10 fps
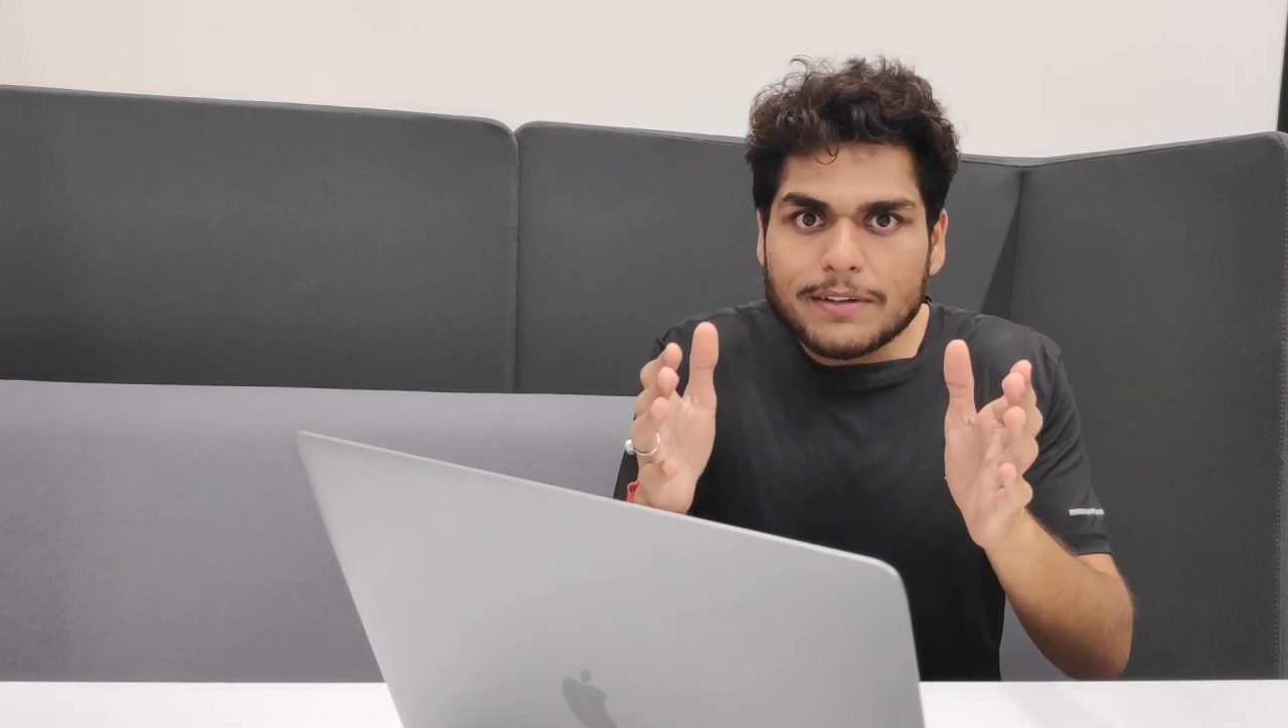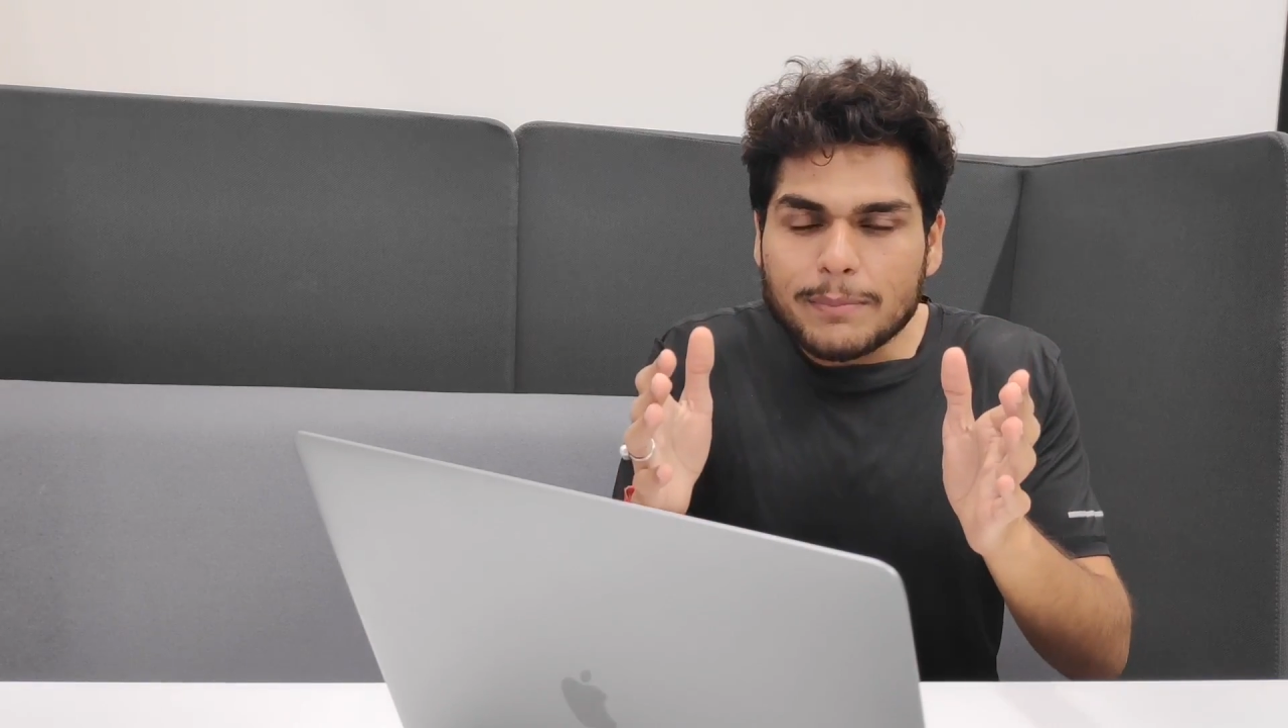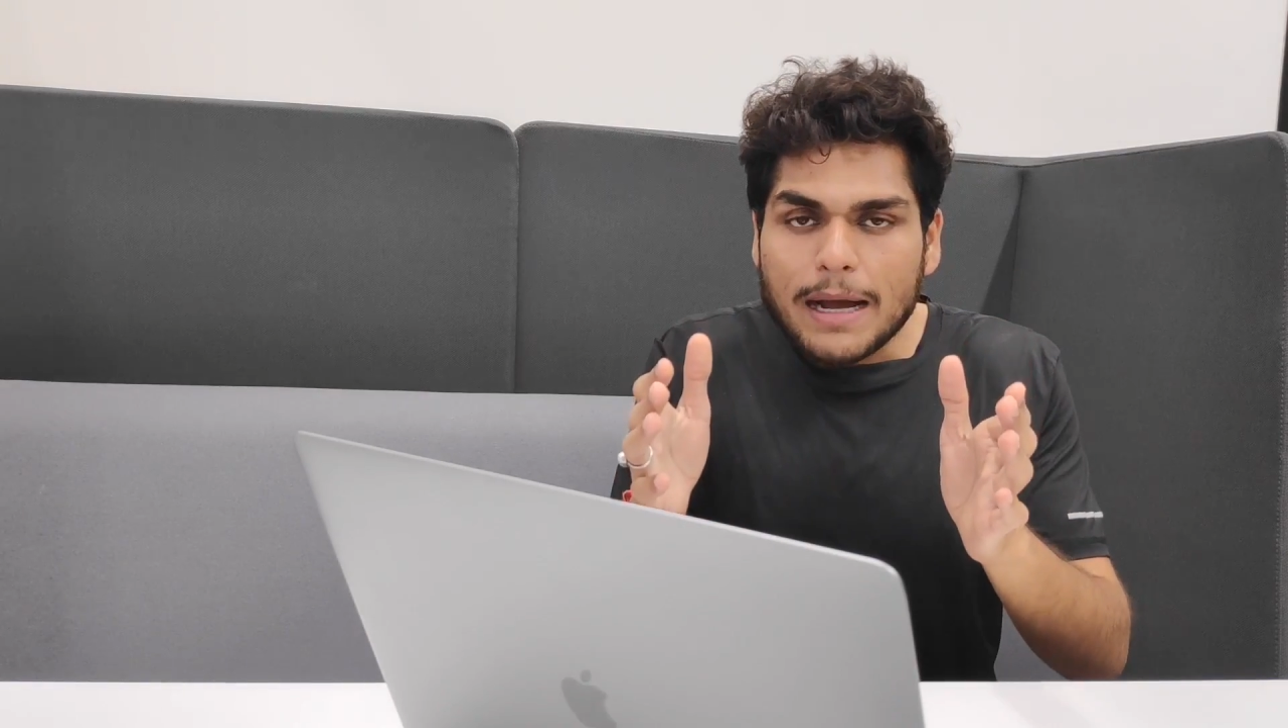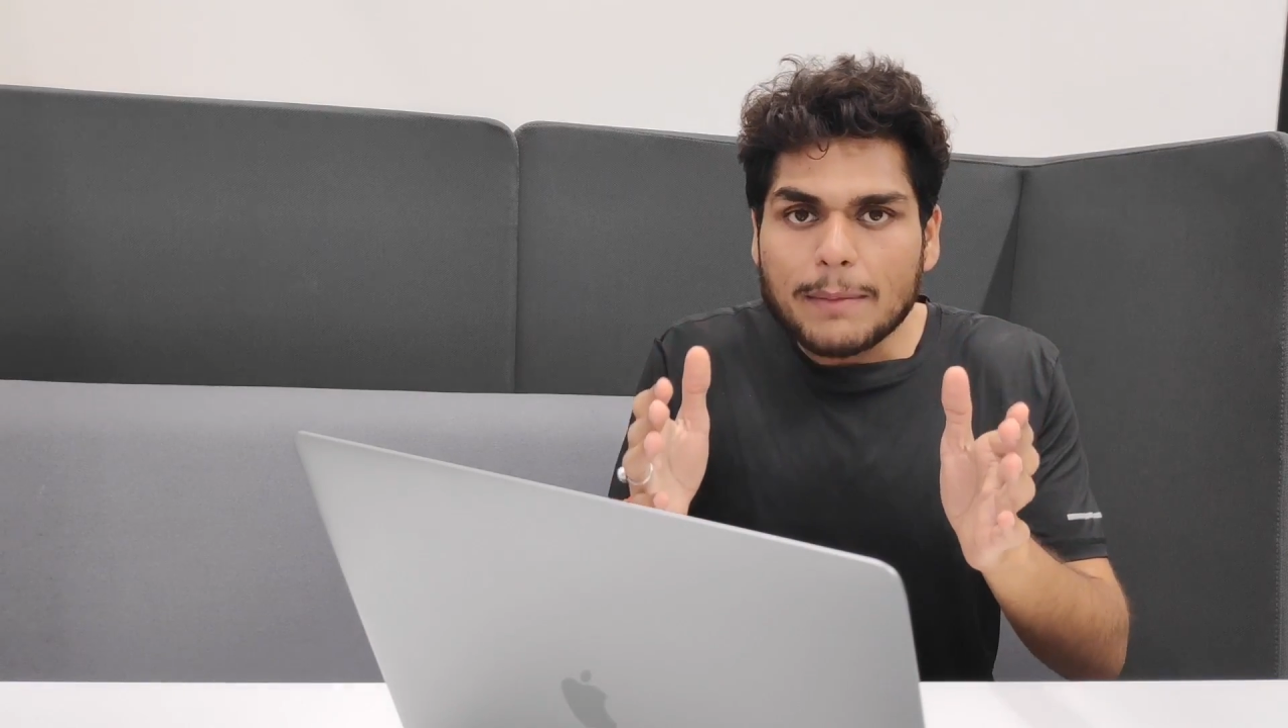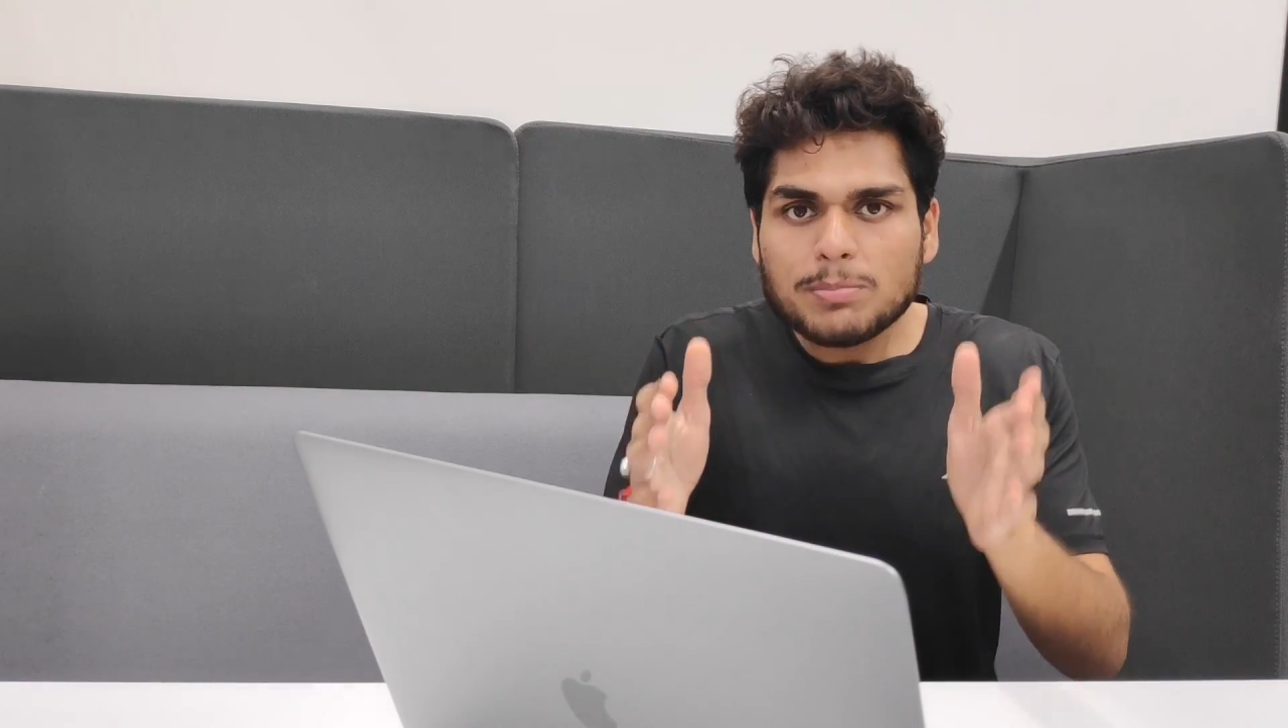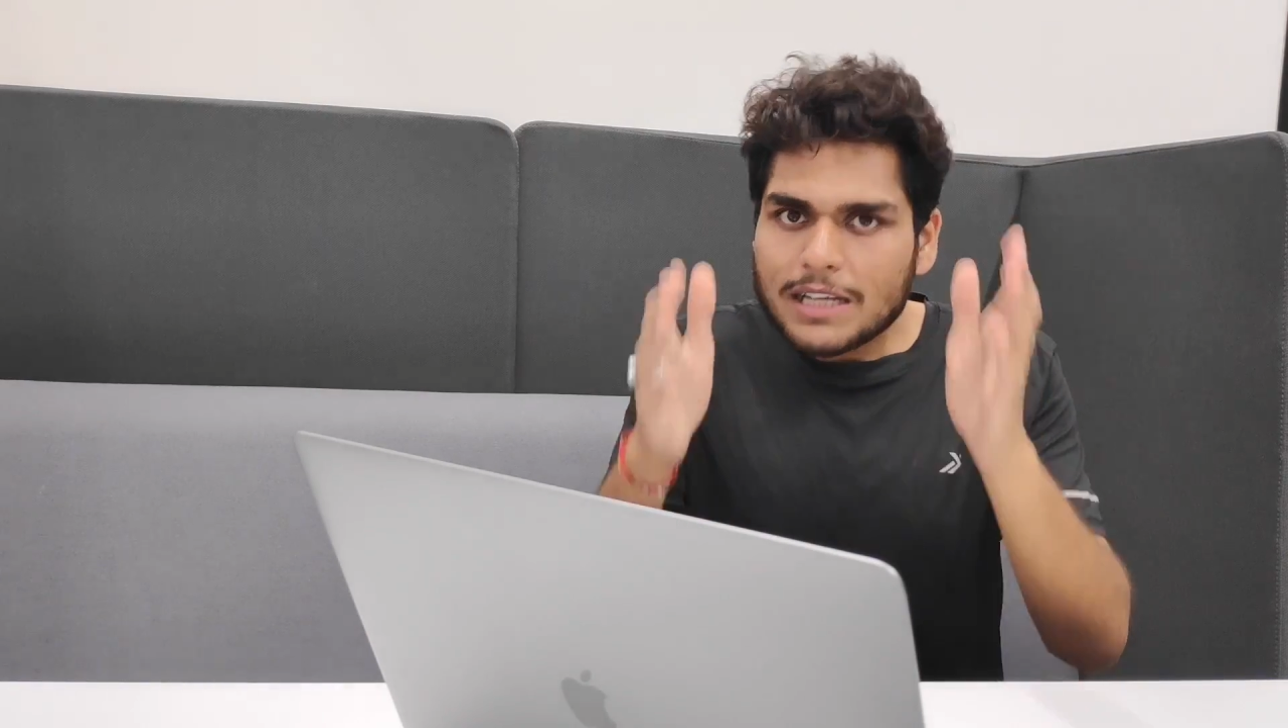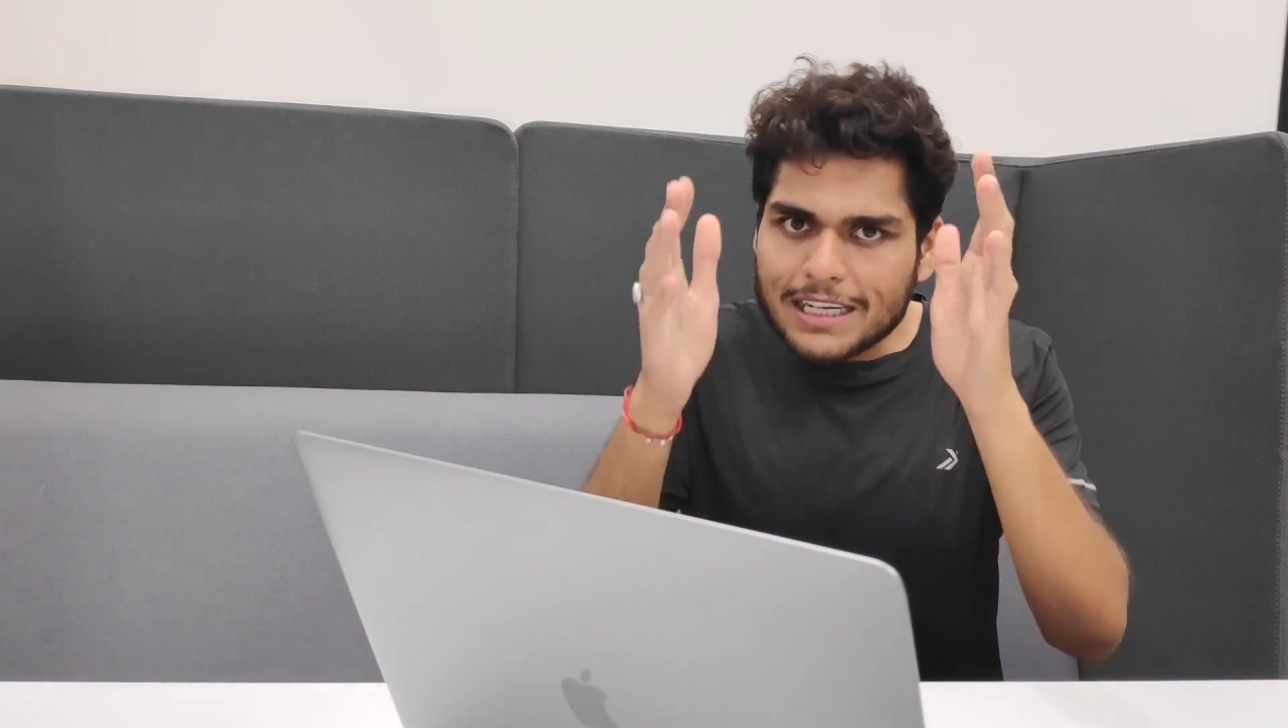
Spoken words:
web app,